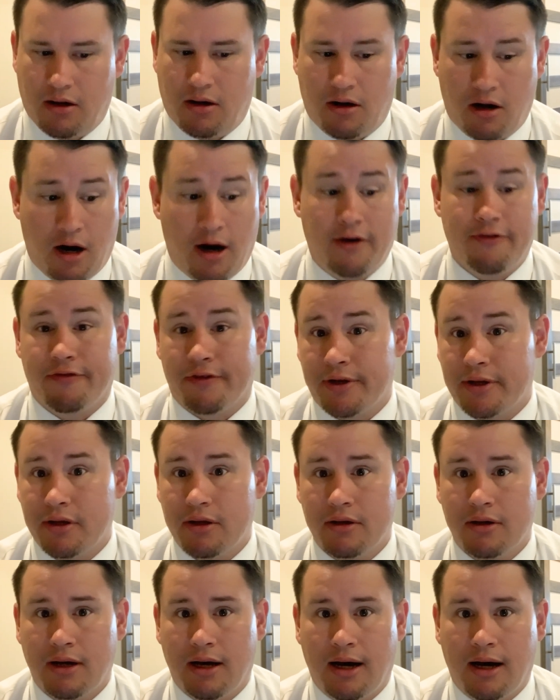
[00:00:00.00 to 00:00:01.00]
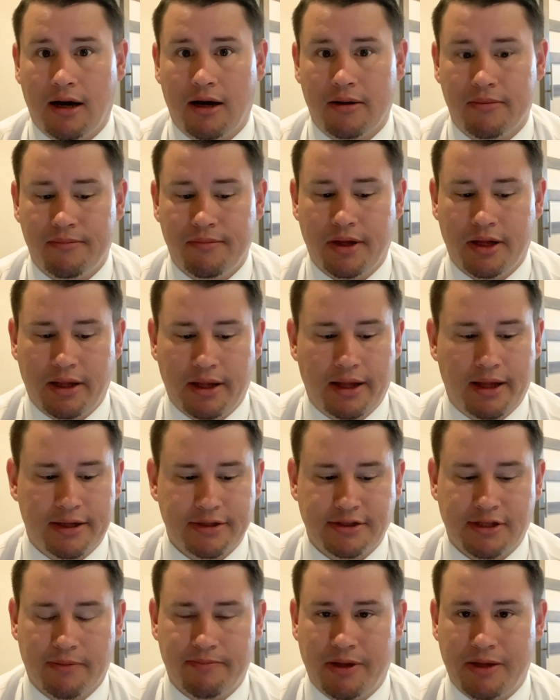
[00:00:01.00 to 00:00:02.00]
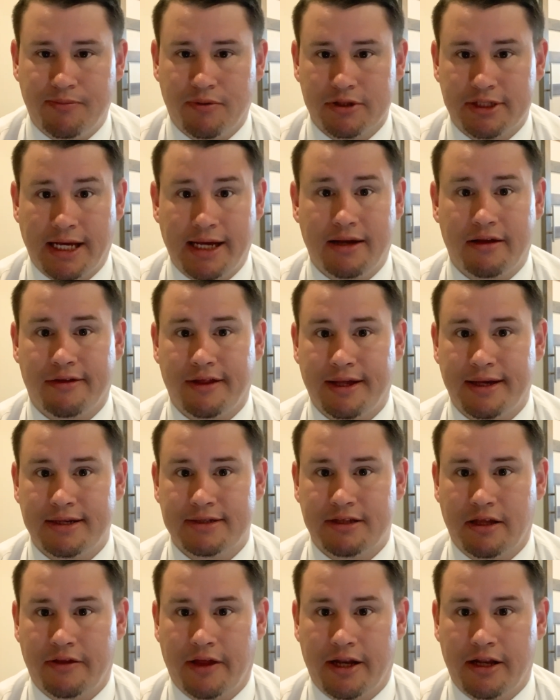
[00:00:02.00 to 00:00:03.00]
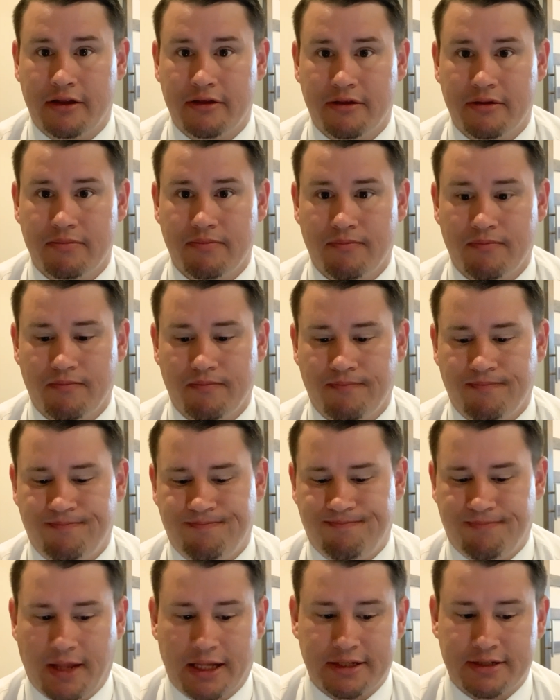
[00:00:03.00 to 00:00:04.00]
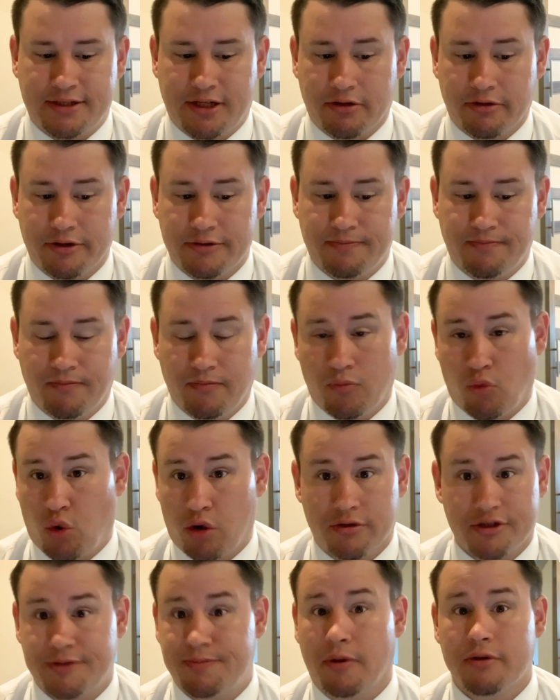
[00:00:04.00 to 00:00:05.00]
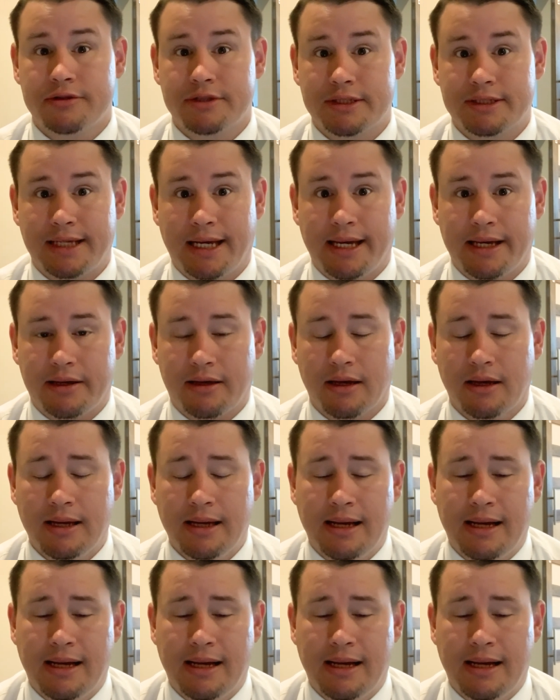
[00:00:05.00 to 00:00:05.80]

often, is that people take things that they didn't necessarily weren't supposed to take.